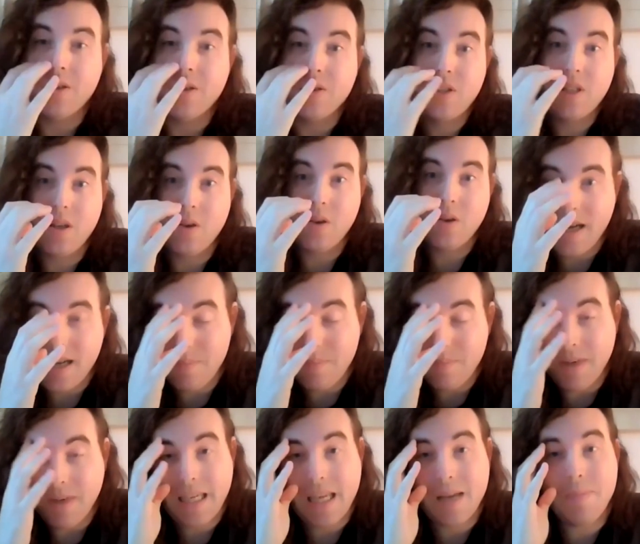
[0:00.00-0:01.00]
you. So
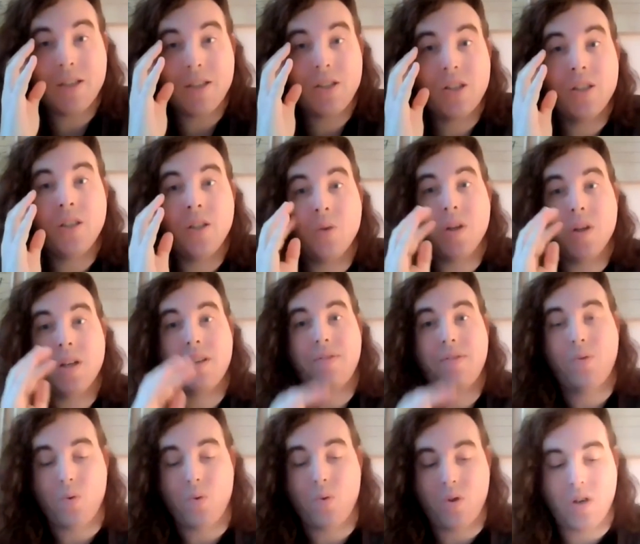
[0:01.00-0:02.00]
I came out to New York
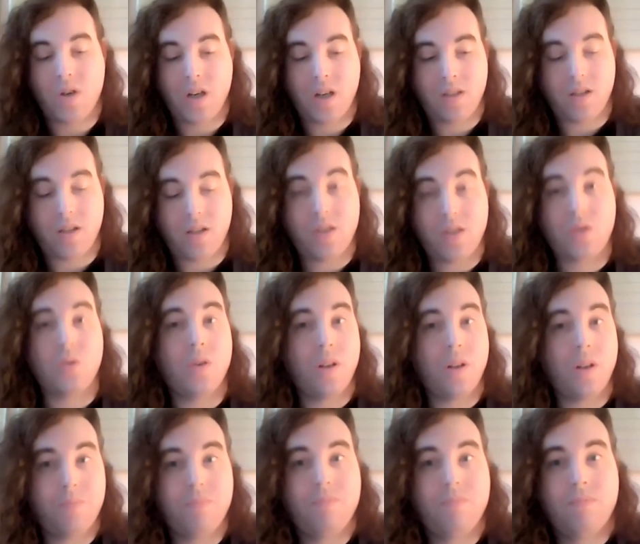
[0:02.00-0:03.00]
for law
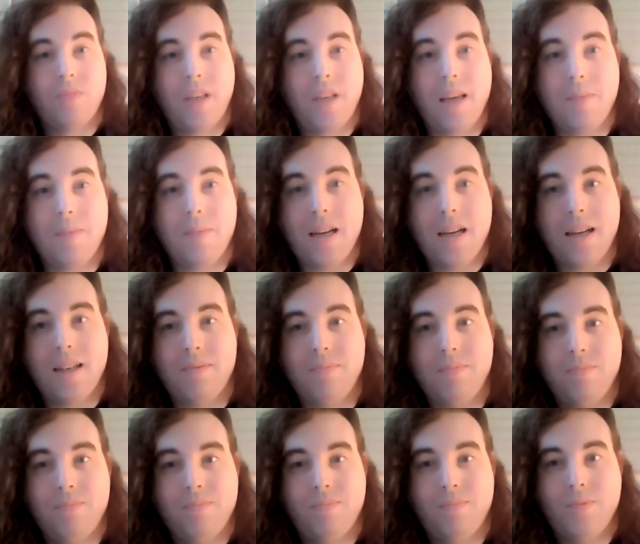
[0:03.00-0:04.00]
school. I'm
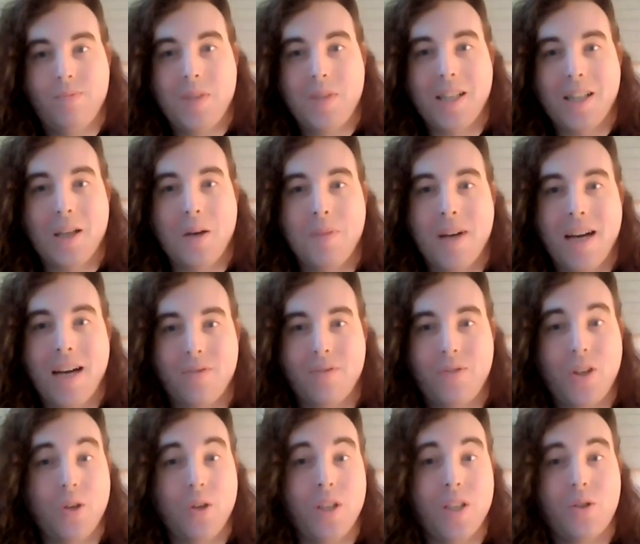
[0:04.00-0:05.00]
an alumni
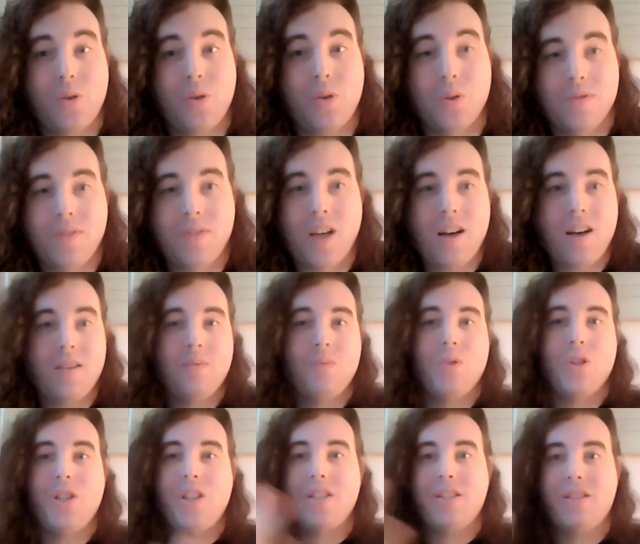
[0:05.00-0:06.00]
of CUNY School of Law,
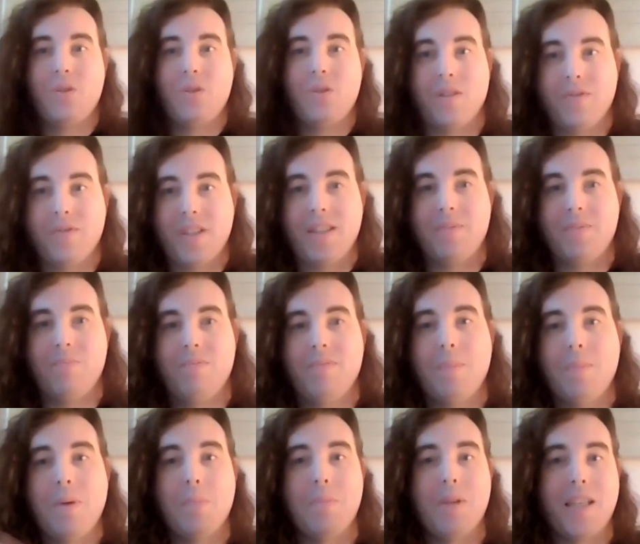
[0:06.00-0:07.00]
which is sort of a
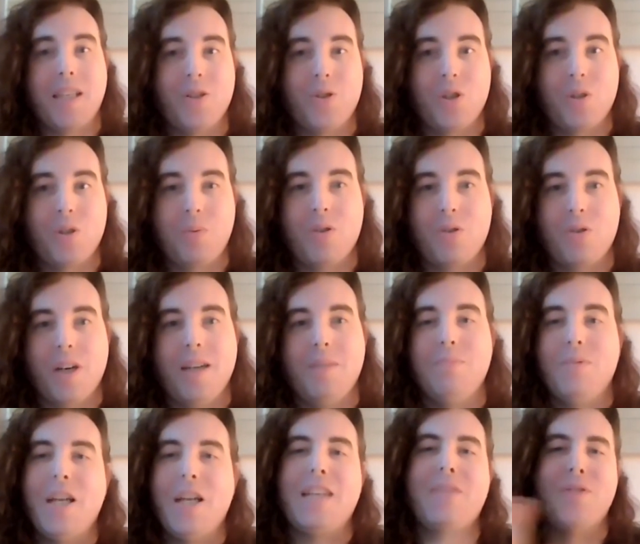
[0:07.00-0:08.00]
public interest
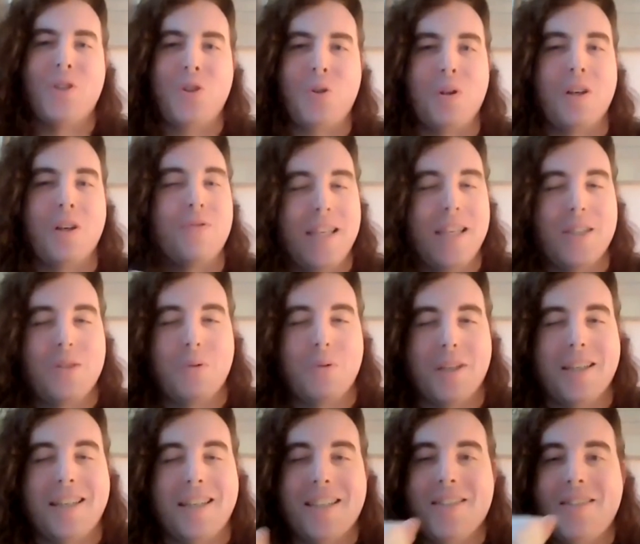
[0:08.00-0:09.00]
program. Not even sort of, that's
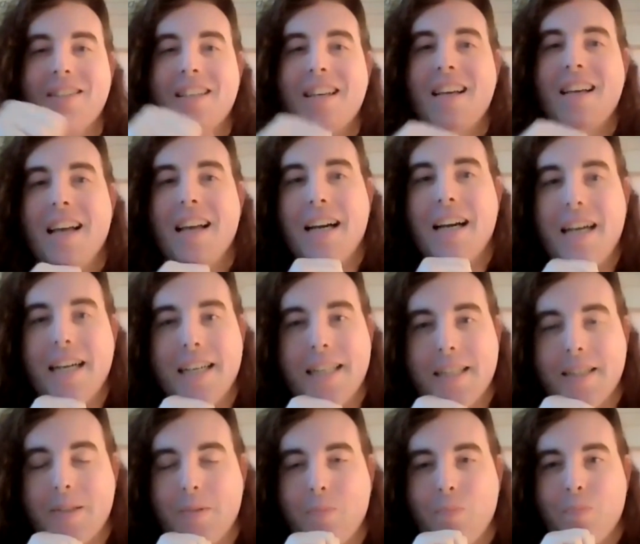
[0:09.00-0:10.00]
what it is.
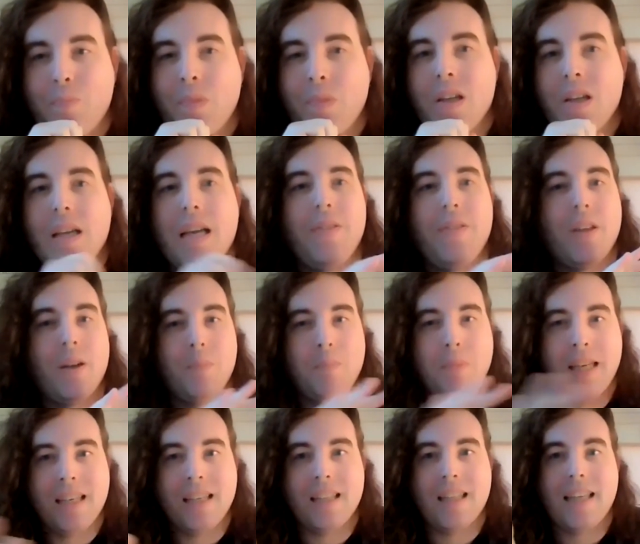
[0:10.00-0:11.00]
And then
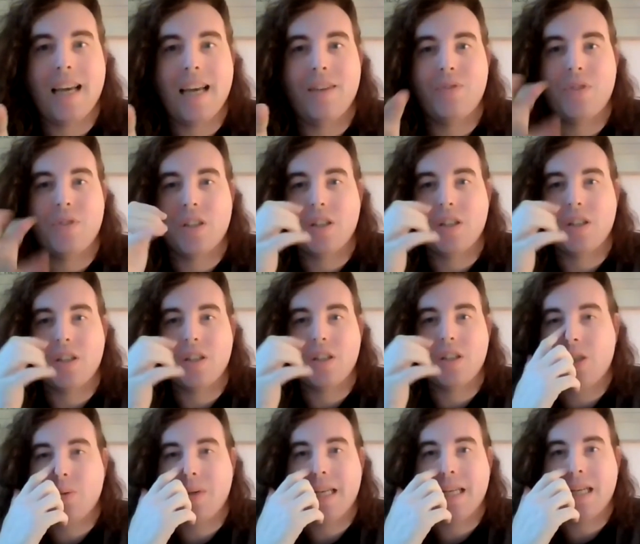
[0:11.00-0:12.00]
immediately after
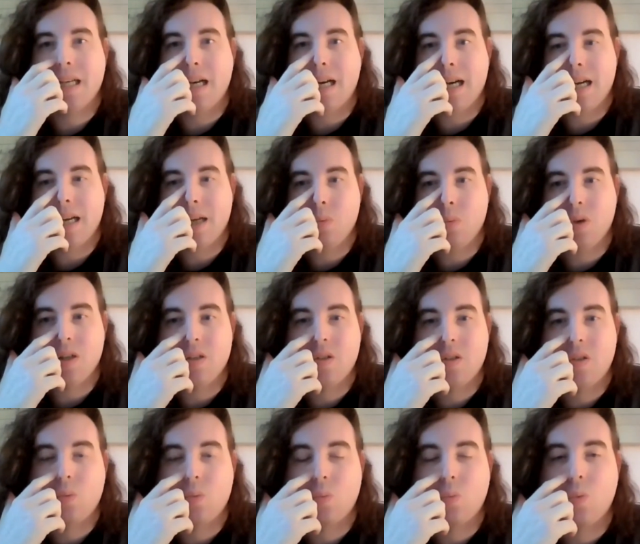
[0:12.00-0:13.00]
graduating, I
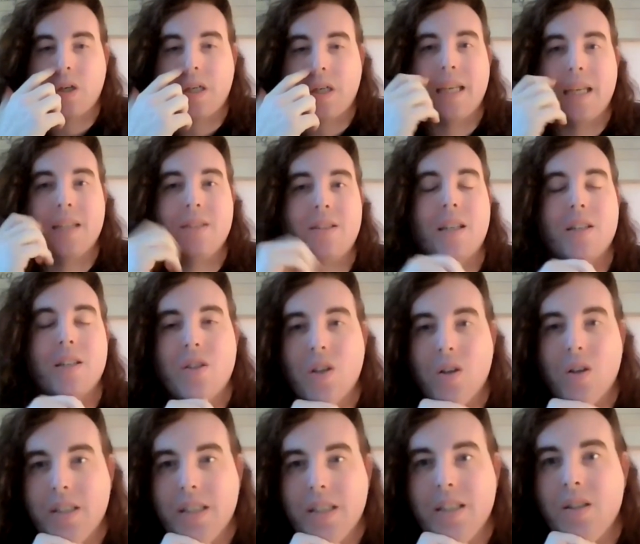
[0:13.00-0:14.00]
was working as a
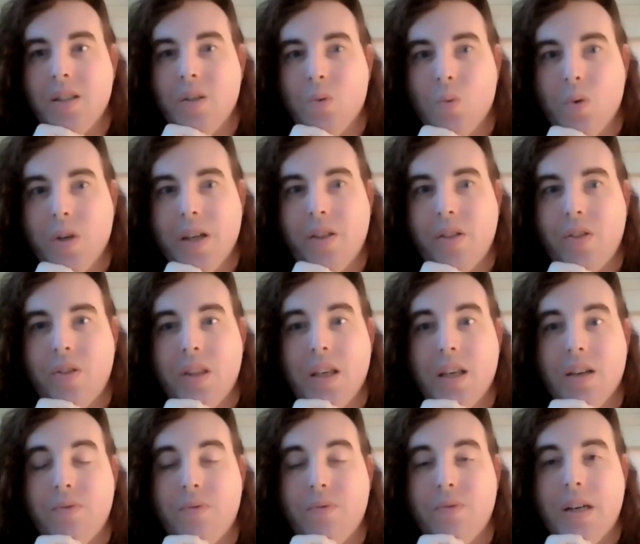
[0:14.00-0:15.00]
consultant with the